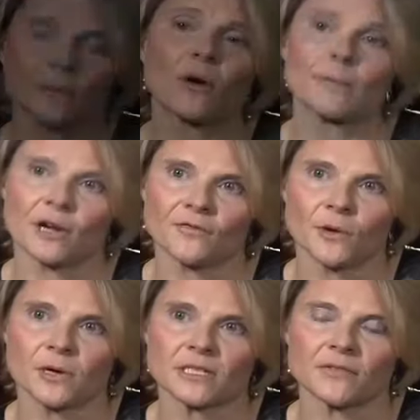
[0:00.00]
primary
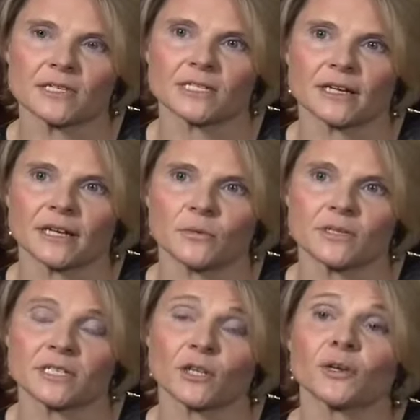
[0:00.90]
focus of the study
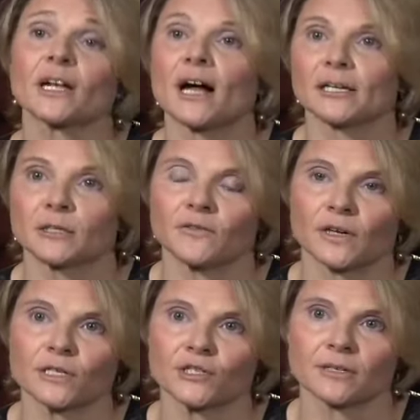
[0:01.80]
was to look at cognitive
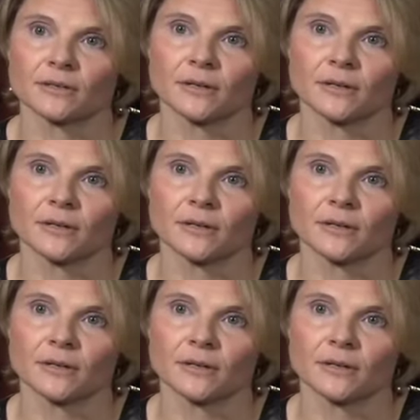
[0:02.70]
function,